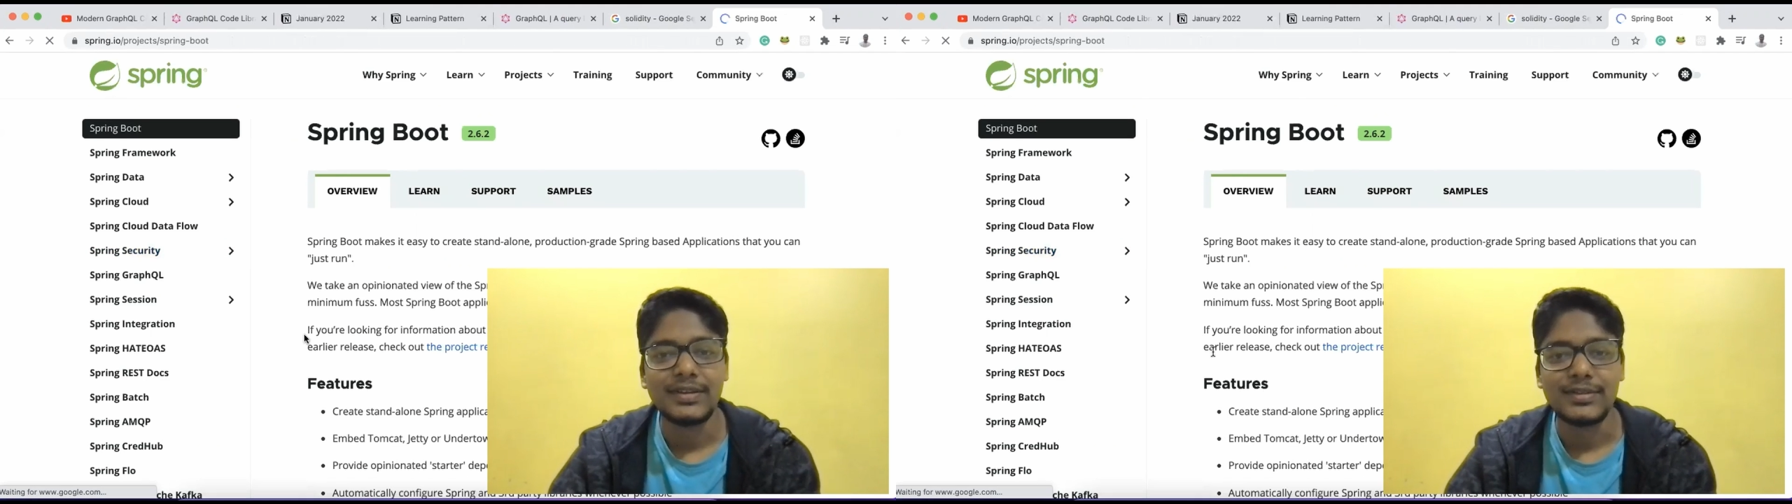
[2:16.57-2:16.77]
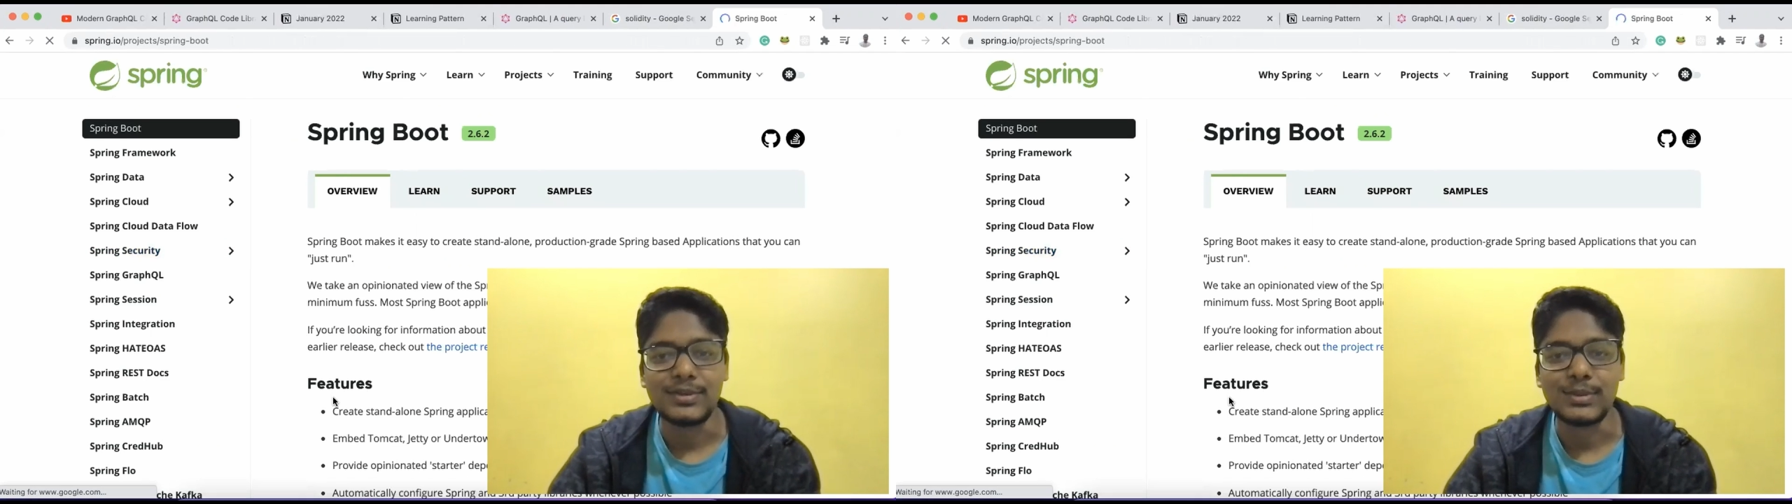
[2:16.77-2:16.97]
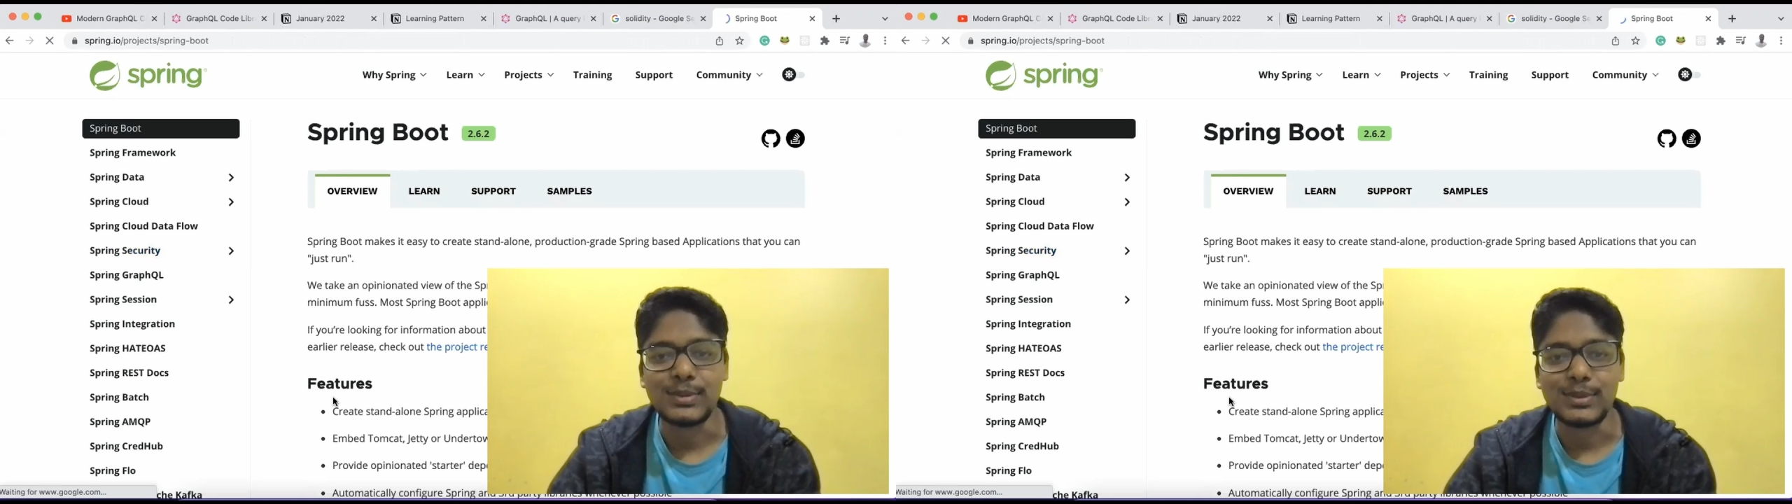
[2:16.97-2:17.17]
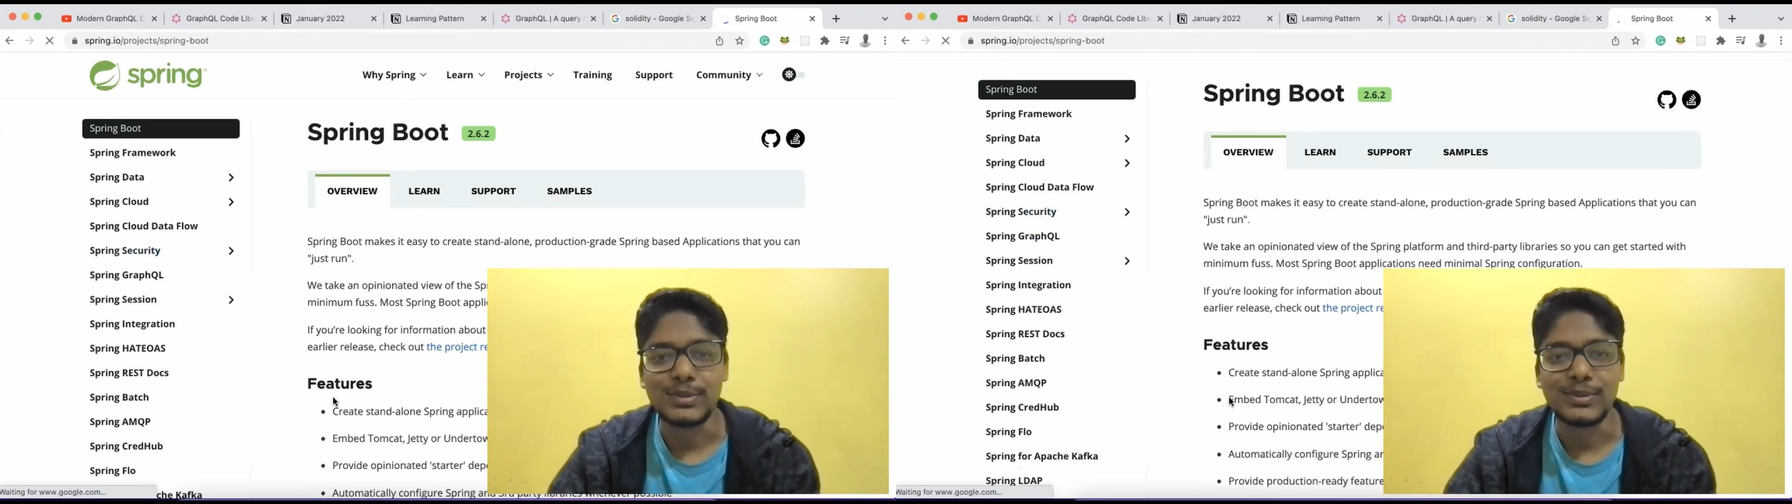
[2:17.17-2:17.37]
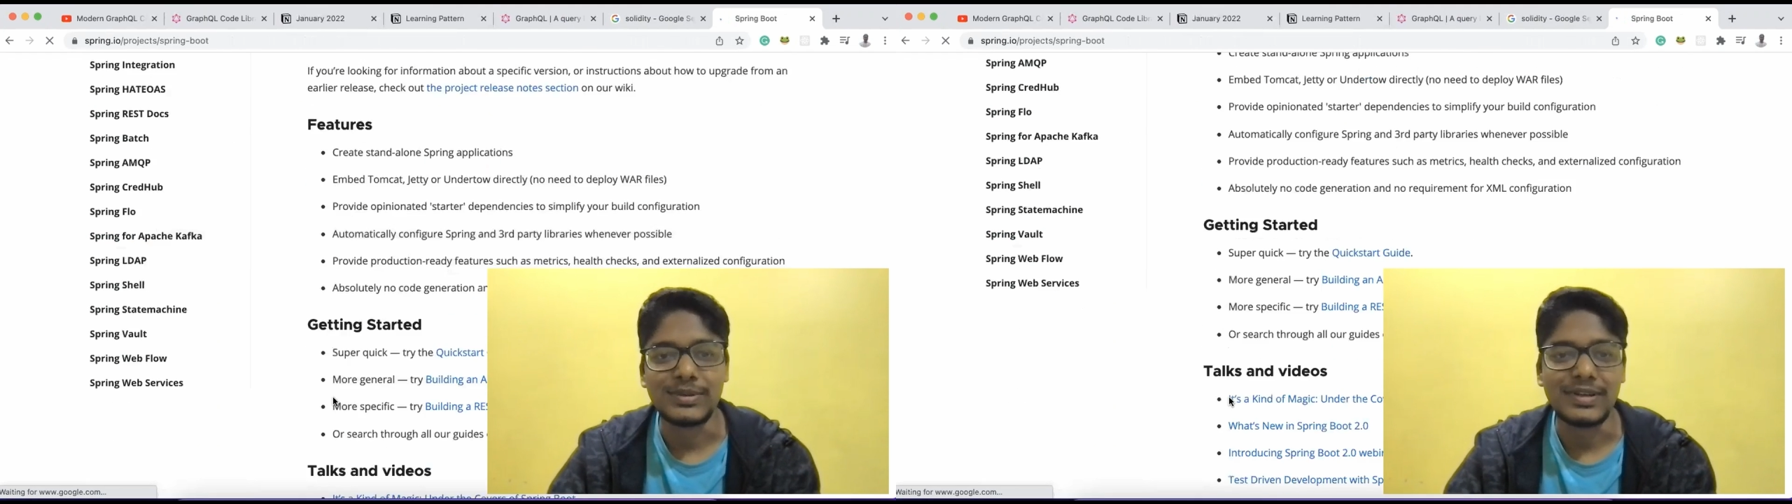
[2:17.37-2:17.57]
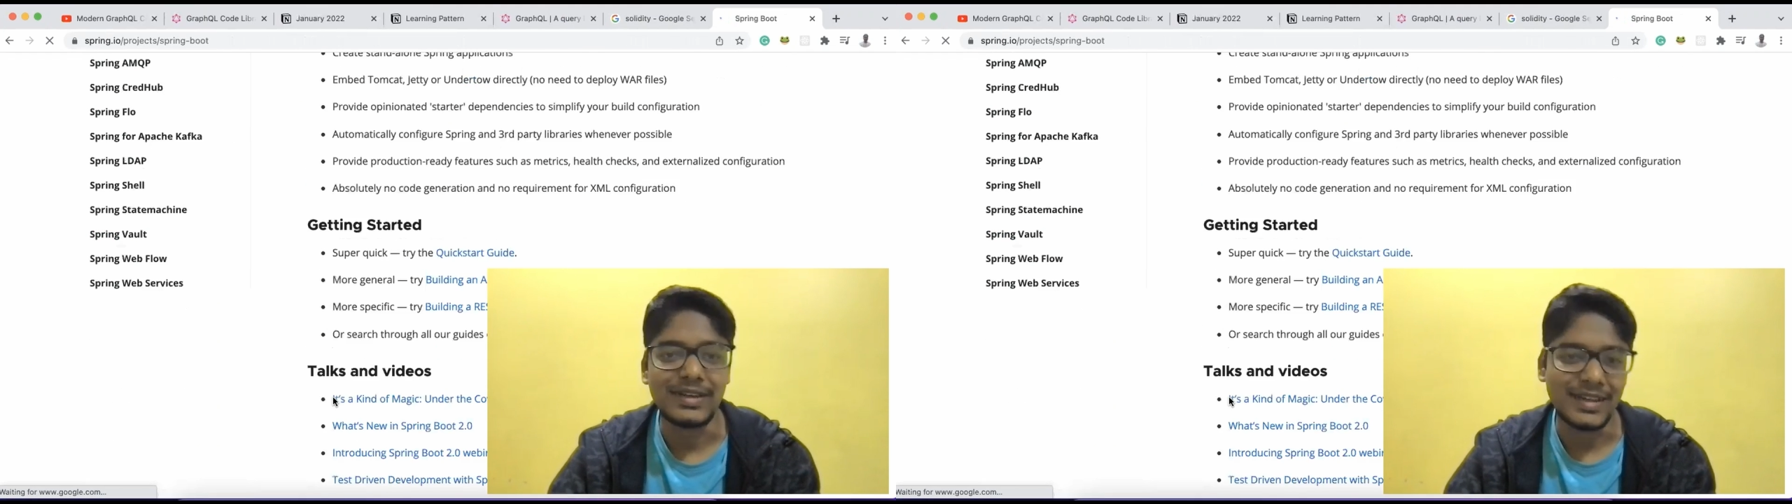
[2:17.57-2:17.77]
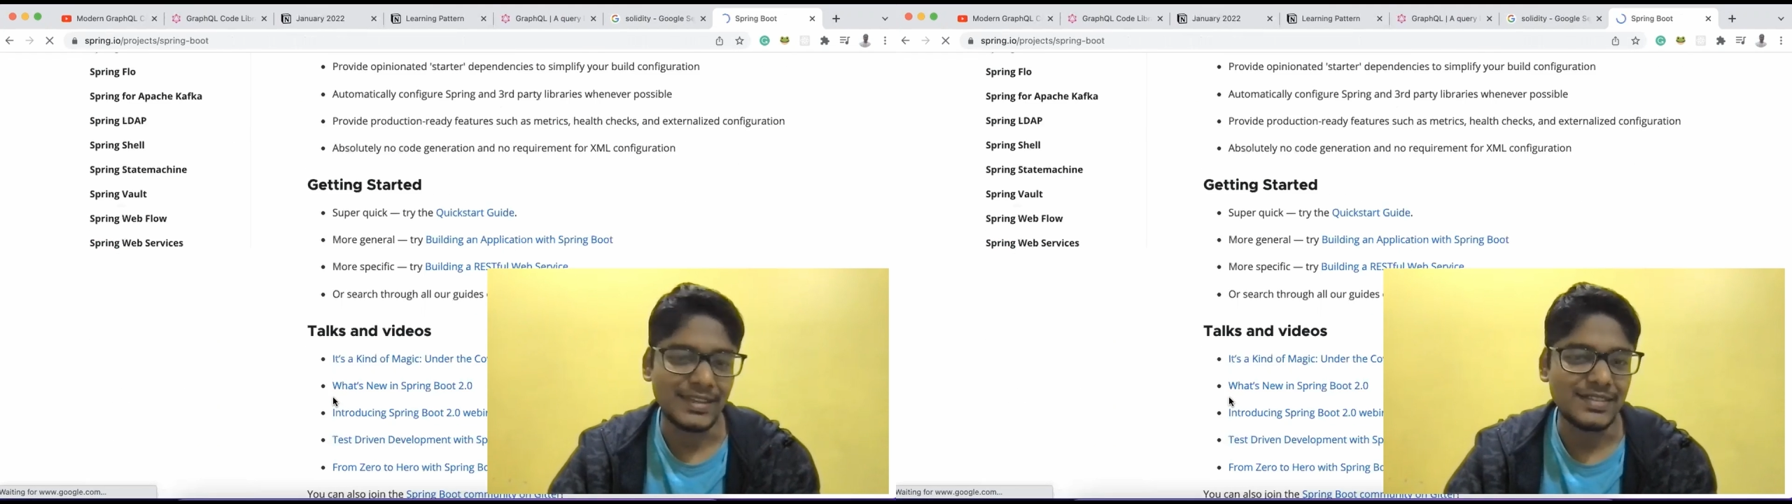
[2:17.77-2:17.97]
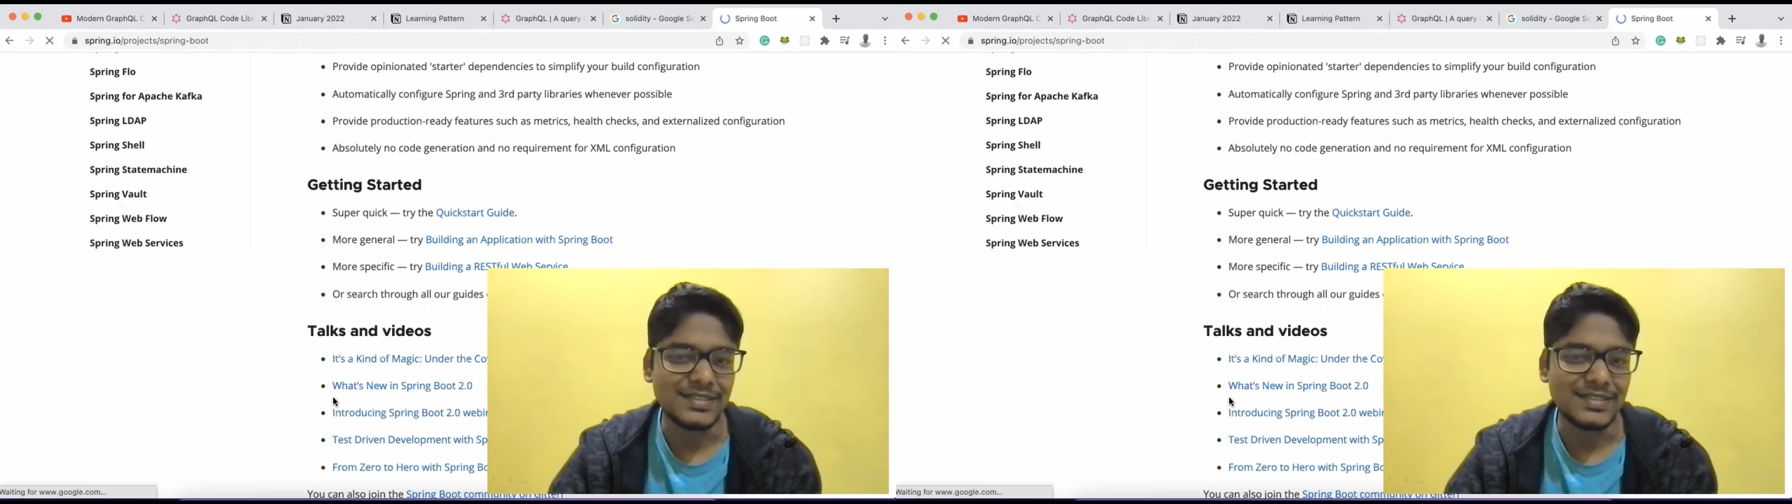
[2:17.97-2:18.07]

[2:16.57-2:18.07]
So again,